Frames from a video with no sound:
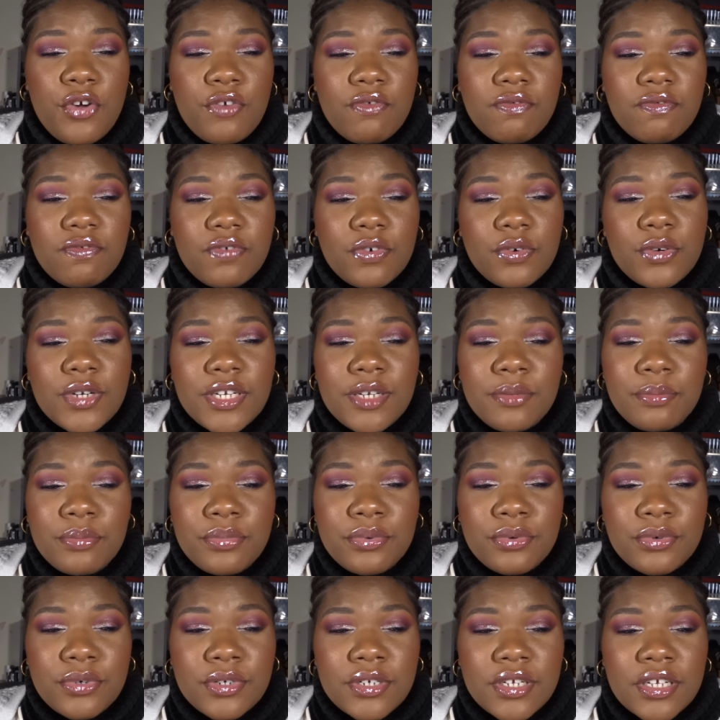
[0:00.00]
40
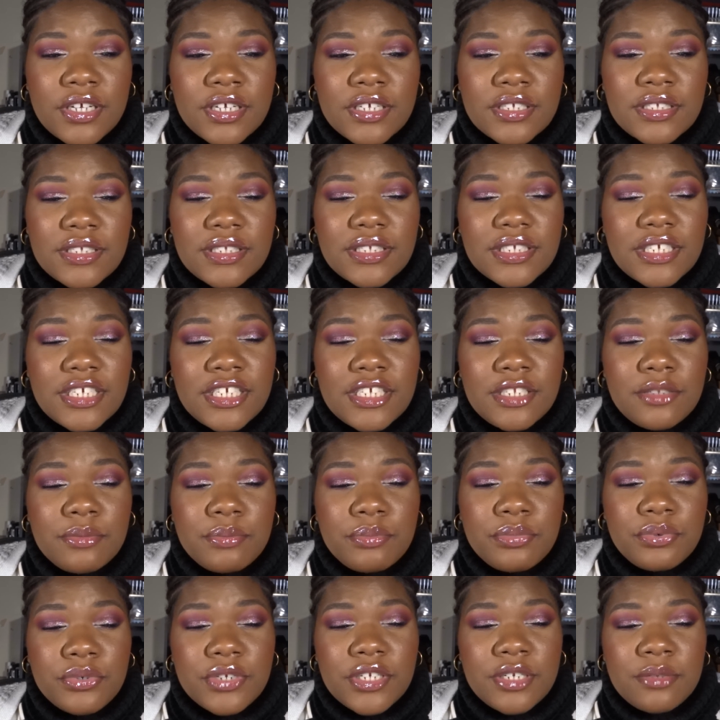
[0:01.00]
products. It
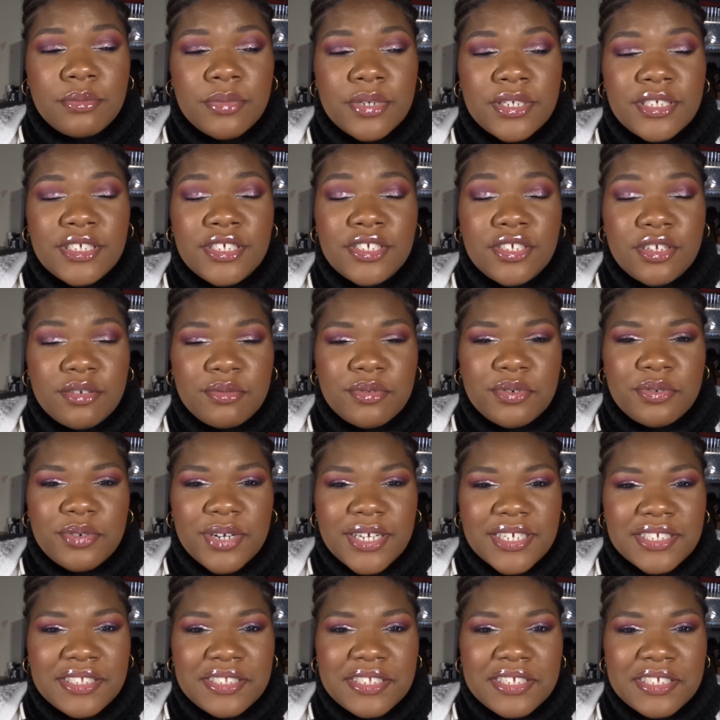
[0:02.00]
pretty much
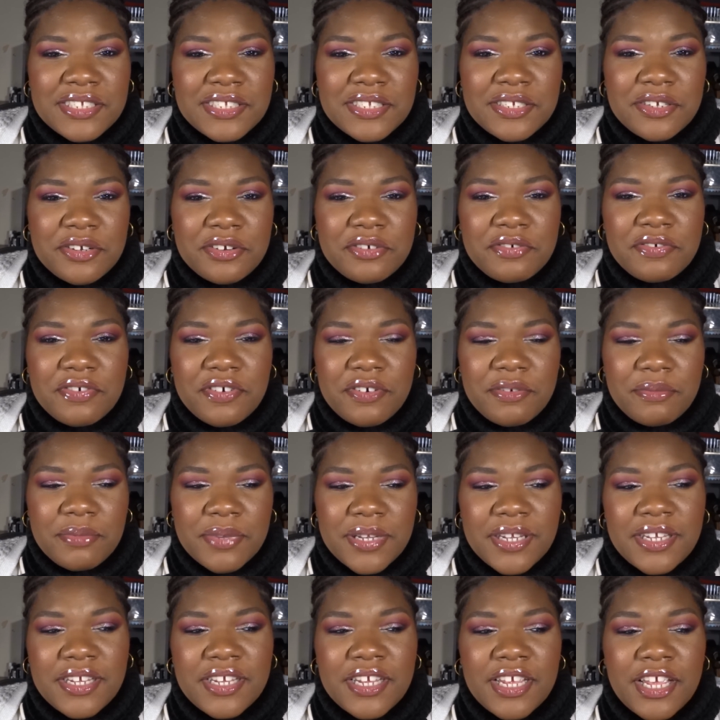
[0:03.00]
summarized this year for
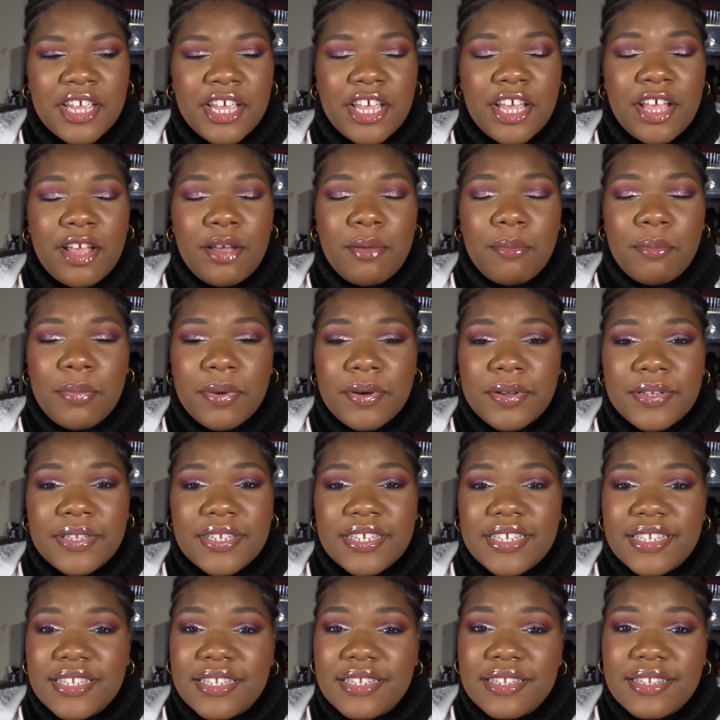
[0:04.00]
me, but
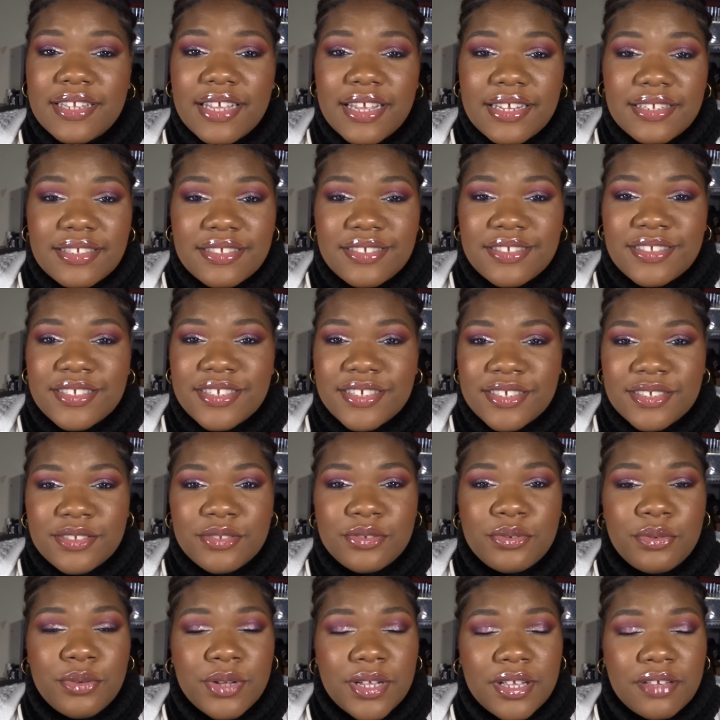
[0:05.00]
that's still
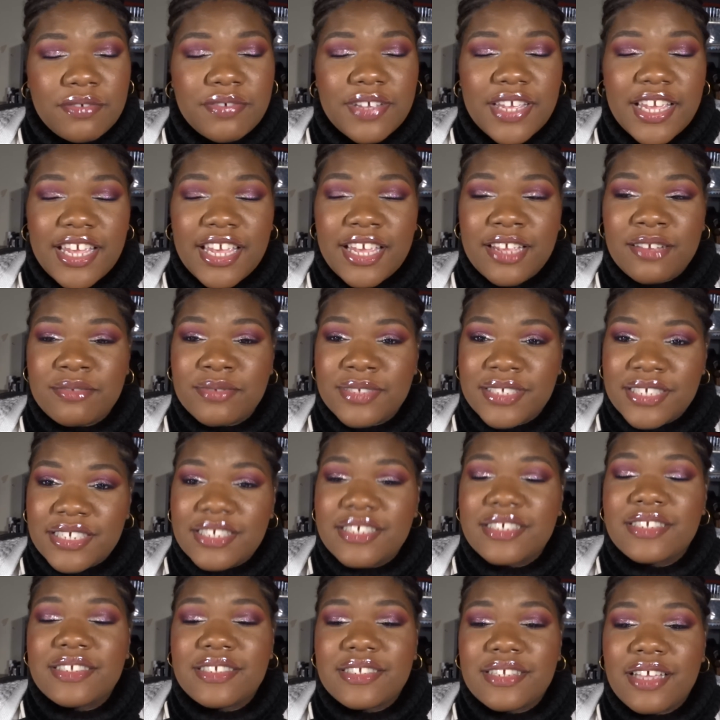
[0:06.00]
12
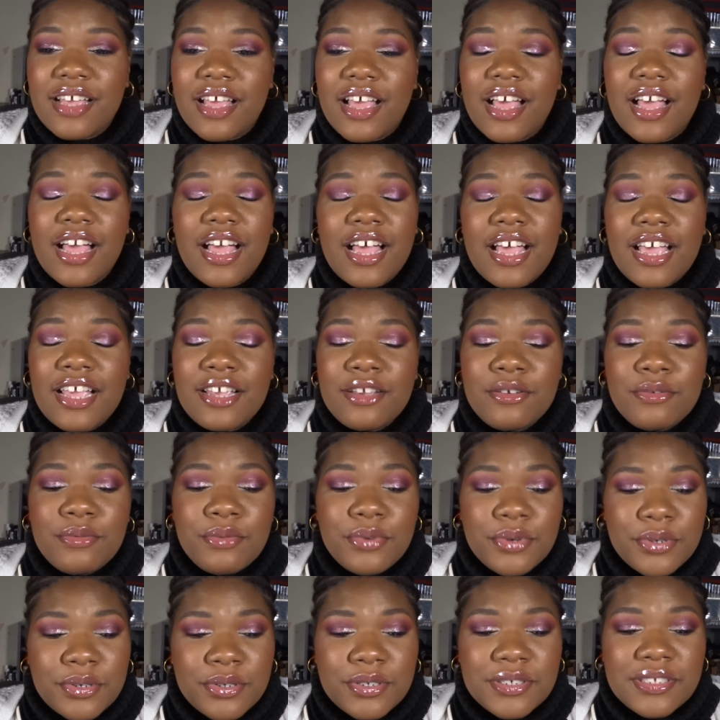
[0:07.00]
empties. I
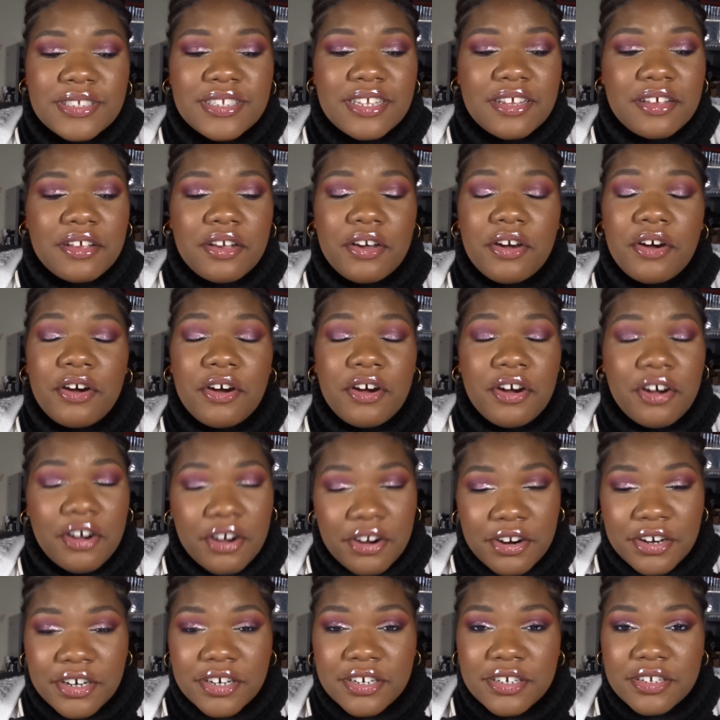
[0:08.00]
worked
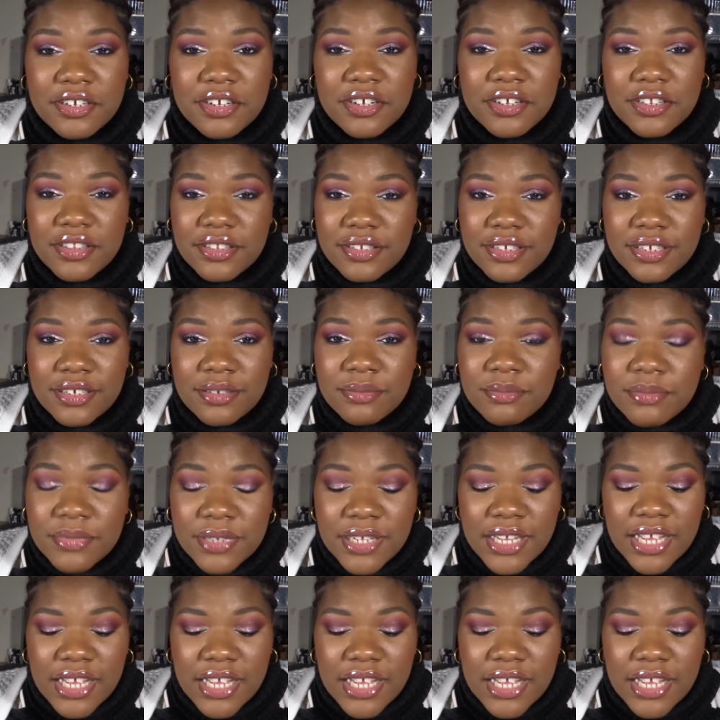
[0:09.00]
hard on them.